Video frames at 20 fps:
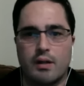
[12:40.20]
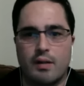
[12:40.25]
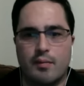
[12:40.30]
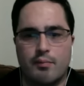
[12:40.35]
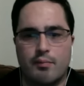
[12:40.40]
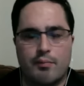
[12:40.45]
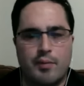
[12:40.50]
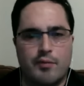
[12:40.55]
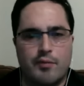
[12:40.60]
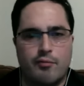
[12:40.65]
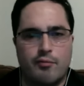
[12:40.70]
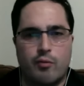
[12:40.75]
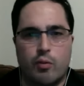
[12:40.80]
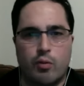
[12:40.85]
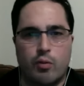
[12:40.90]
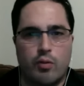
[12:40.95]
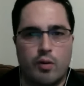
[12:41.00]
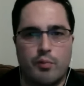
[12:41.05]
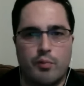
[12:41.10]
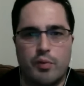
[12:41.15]

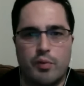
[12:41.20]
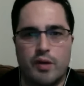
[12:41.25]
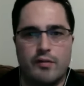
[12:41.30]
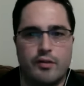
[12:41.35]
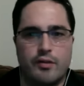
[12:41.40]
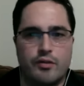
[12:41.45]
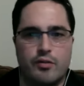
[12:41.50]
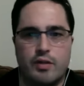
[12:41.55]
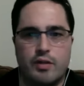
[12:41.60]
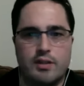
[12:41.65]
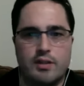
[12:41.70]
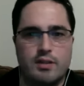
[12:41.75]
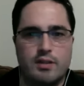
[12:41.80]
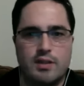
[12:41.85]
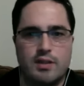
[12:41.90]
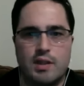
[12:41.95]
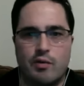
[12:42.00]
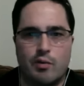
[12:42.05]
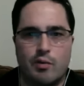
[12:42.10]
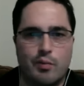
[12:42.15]
before previous releases,
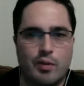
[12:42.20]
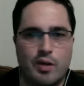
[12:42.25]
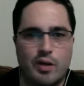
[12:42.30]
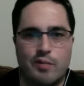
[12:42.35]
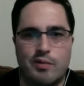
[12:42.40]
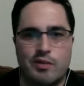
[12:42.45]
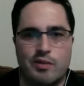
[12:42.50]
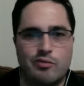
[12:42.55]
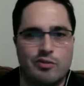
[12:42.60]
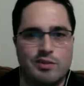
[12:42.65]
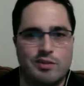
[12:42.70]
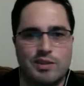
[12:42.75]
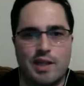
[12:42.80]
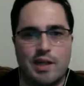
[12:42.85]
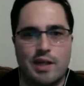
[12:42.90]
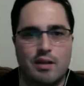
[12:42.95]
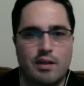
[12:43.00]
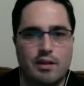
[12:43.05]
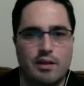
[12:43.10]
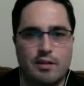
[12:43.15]
they were pretty much
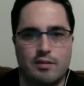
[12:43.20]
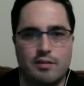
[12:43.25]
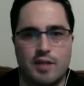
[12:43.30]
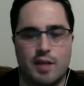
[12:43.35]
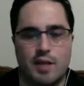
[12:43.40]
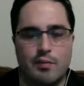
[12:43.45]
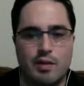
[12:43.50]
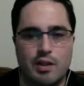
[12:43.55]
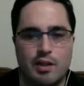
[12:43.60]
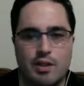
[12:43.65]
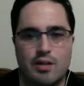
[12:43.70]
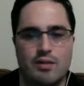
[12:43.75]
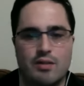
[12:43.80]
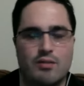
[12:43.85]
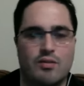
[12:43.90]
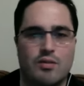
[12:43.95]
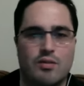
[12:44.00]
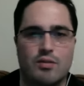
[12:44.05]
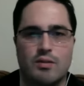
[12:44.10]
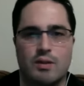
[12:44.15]
recycling the same engine,
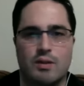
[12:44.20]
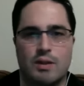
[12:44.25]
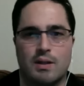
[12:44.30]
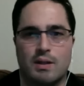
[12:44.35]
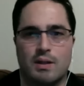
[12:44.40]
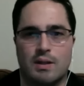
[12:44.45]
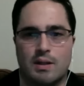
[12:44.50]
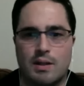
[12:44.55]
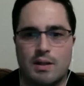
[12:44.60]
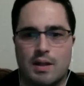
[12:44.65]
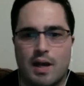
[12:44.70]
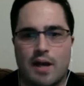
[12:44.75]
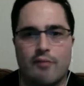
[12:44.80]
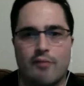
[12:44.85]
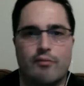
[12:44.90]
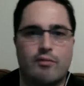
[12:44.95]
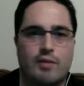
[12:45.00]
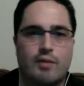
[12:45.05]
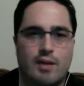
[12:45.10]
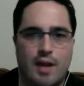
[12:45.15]
so you, you kind of
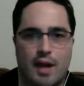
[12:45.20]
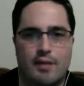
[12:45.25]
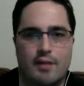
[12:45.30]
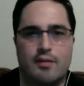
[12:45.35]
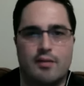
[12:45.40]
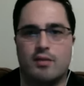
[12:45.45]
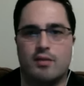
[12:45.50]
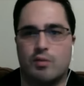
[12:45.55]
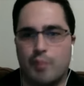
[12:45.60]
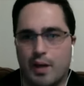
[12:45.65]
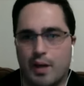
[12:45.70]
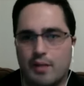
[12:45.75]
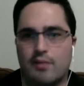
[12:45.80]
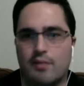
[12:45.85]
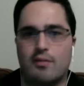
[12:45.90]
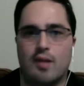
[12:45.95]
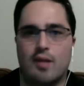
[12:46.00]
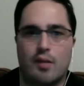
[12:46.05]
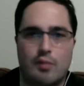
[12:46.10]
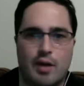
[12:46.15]
got to expect the
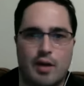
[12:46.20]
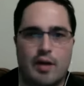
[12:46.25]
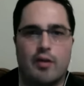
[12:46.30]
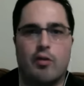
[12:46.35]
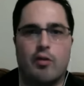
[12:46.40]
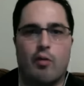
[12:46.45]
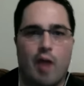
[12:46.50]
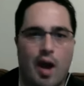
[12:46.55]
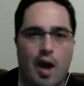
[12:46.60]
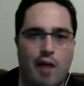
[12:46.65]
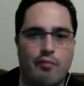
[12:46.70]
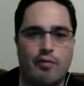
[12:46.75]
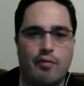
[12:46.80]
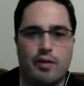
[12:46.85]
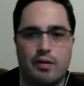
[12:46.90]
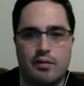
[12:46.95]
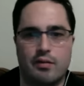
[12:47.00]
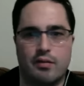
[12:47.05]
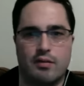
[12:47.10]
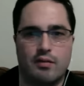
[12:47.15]
same kind of
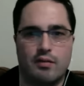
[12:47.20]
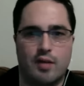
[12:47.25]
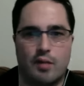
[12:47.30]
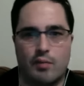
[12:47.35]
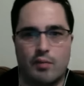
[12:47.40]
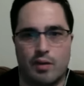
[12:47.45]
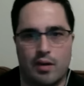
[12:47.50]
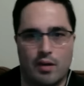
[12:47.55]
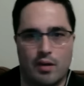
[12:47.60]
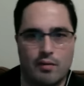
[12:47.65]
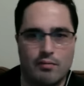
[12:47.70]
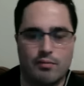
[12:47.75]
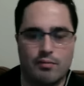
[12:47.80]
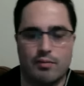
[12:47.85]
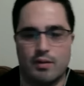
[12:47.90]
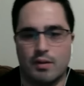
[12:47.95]
graphics and same kind of,